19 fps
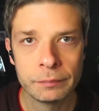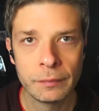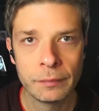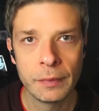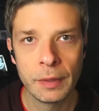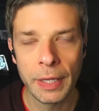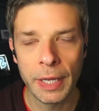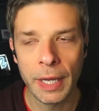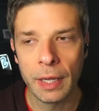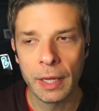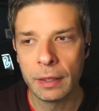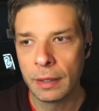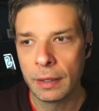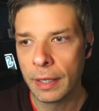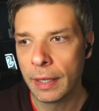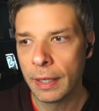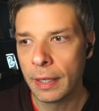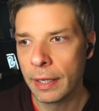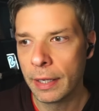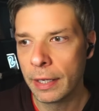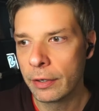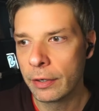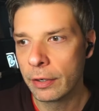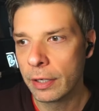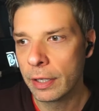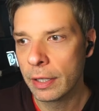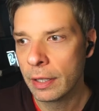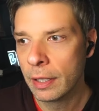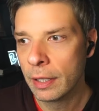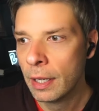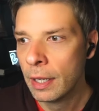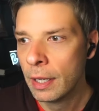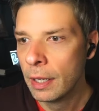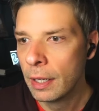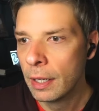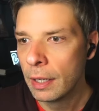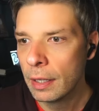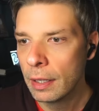Yeah, I agree.
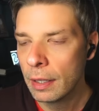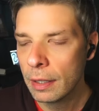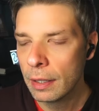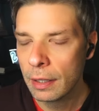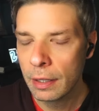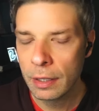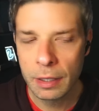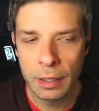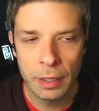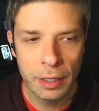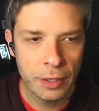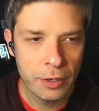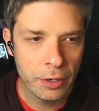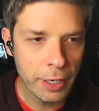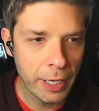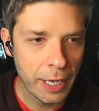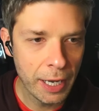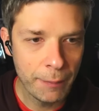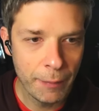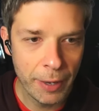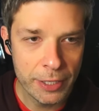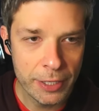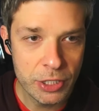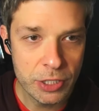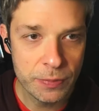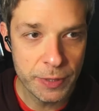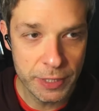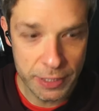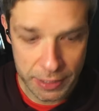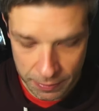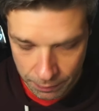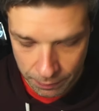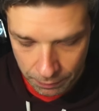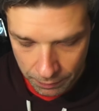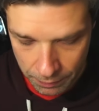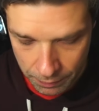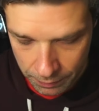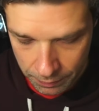And Craig, I might just be
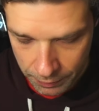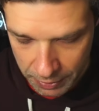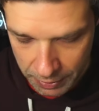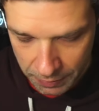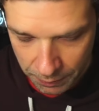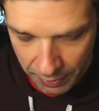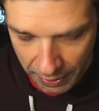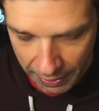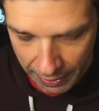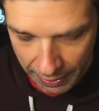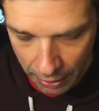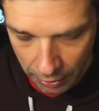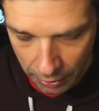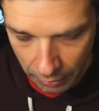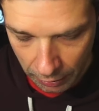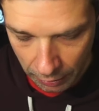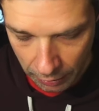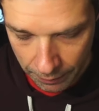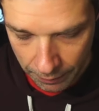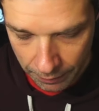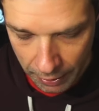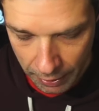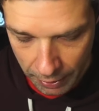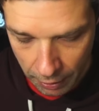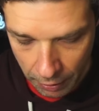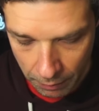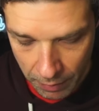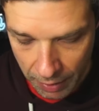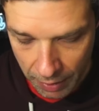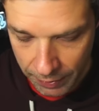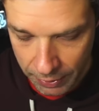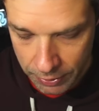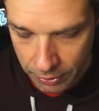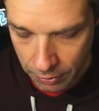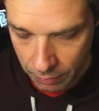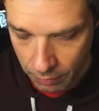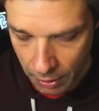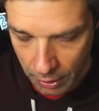speaking out on a limb here, maybe
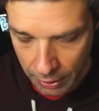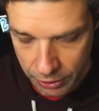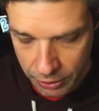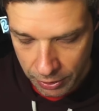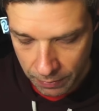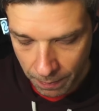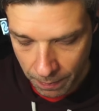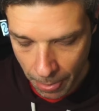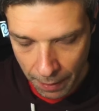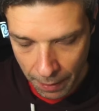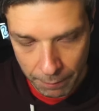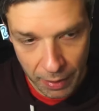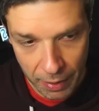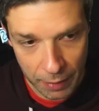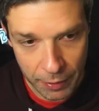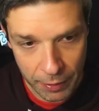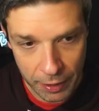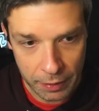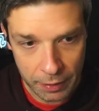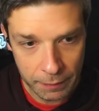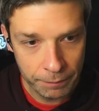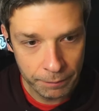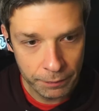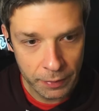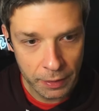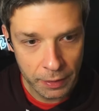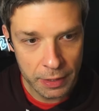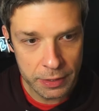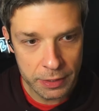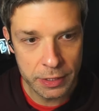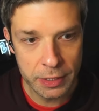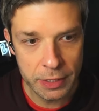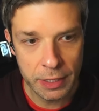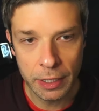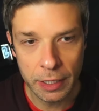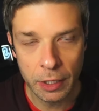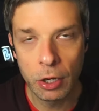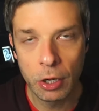too much, and maybe this is
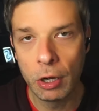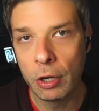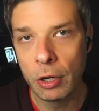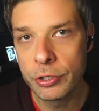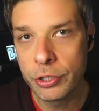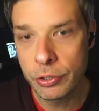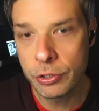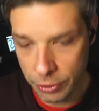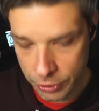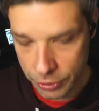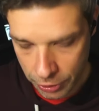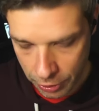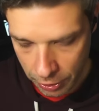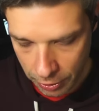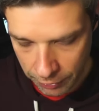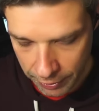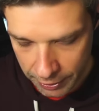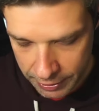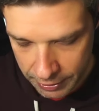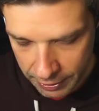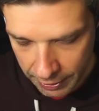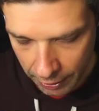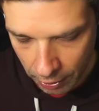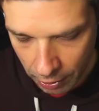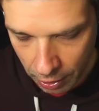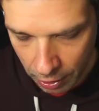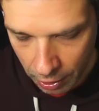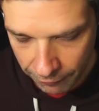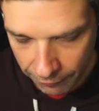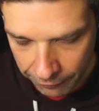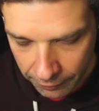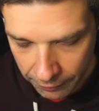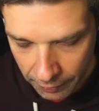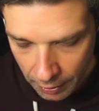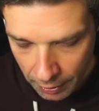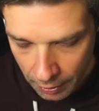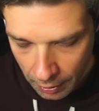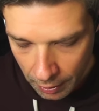going to cause you to turn this thing off,
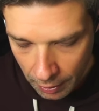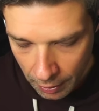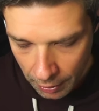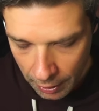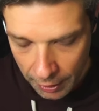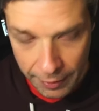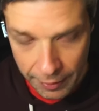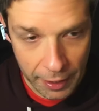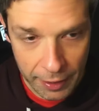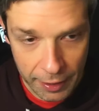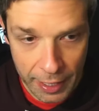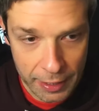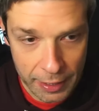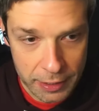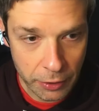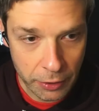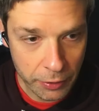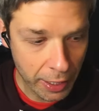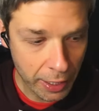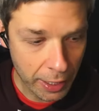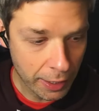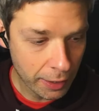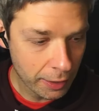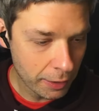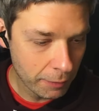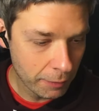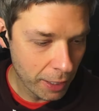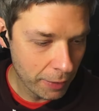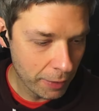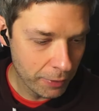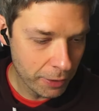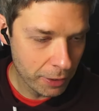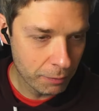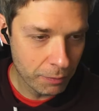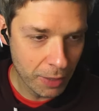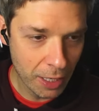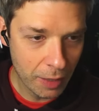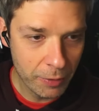and that's okay.
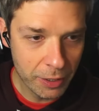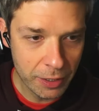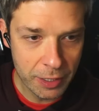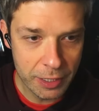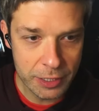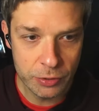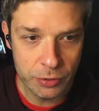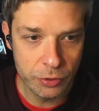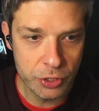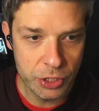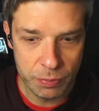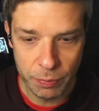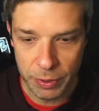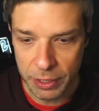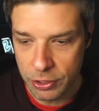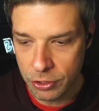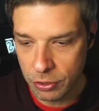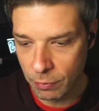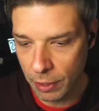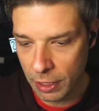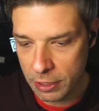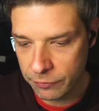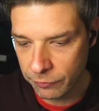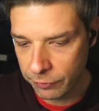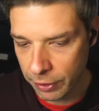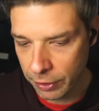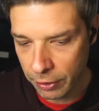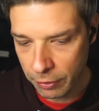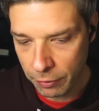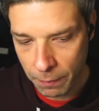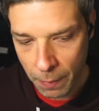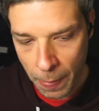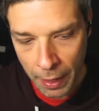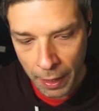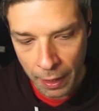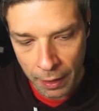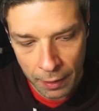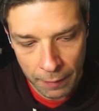Maybe this will just be too much for you.
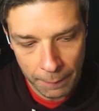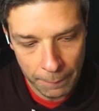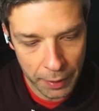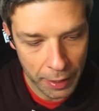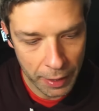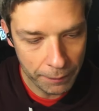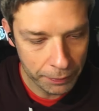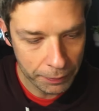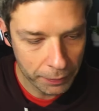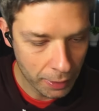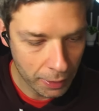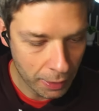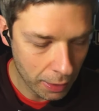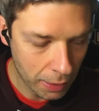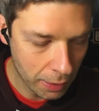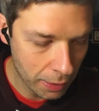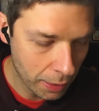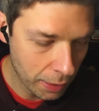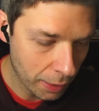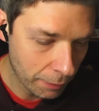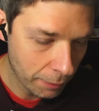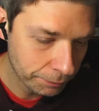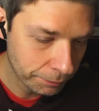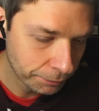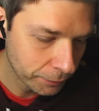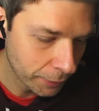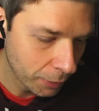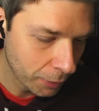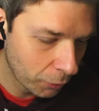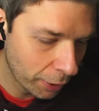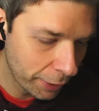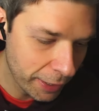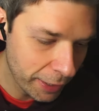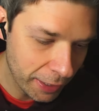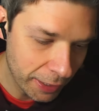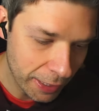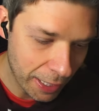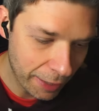But one
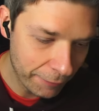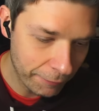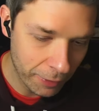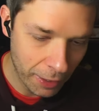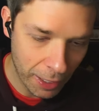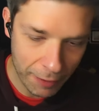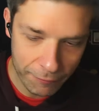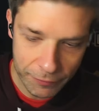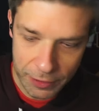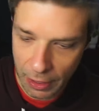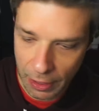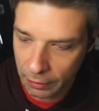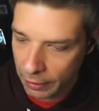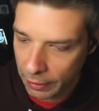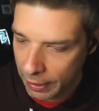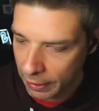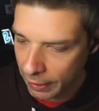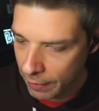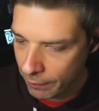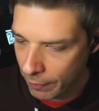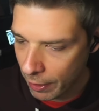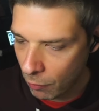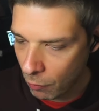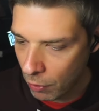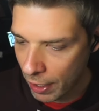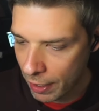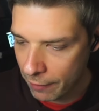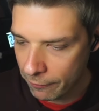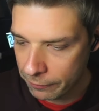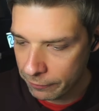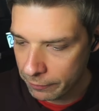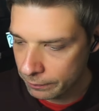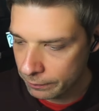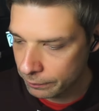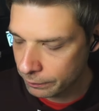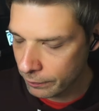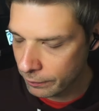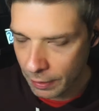thing that I've done lately, my wife
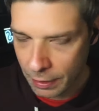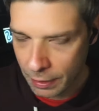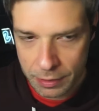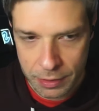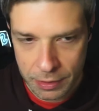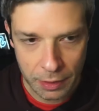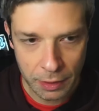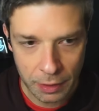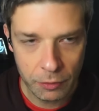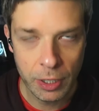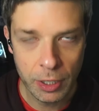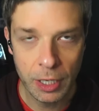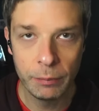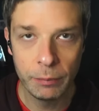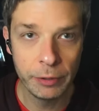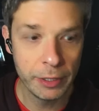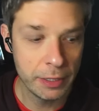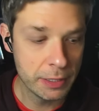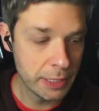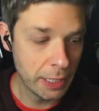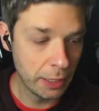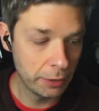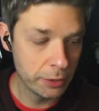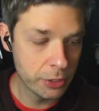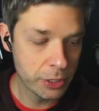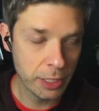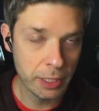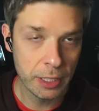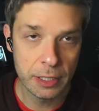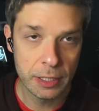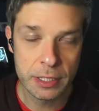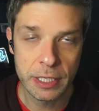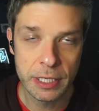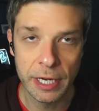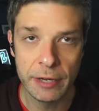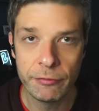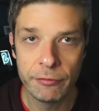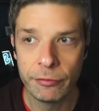is incredibly intelligent and
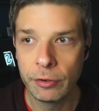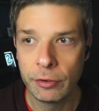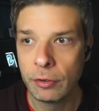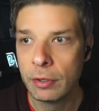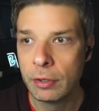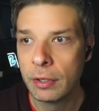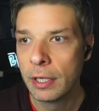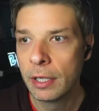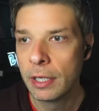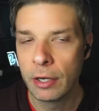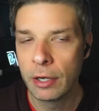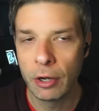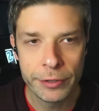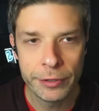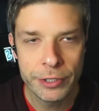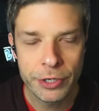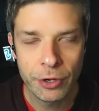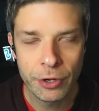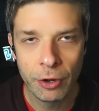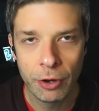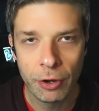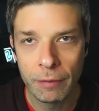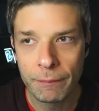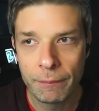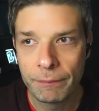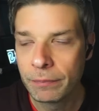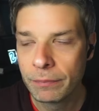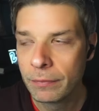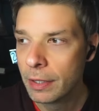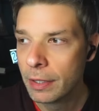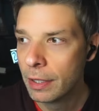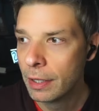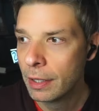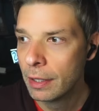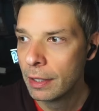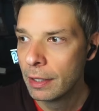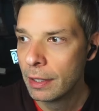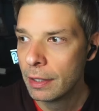insightful and always calm,
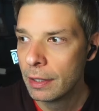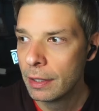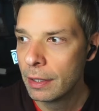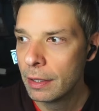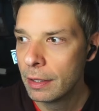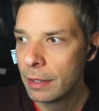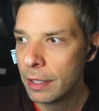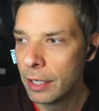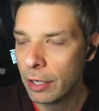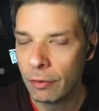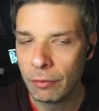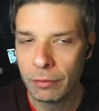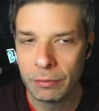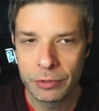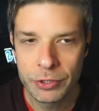you know.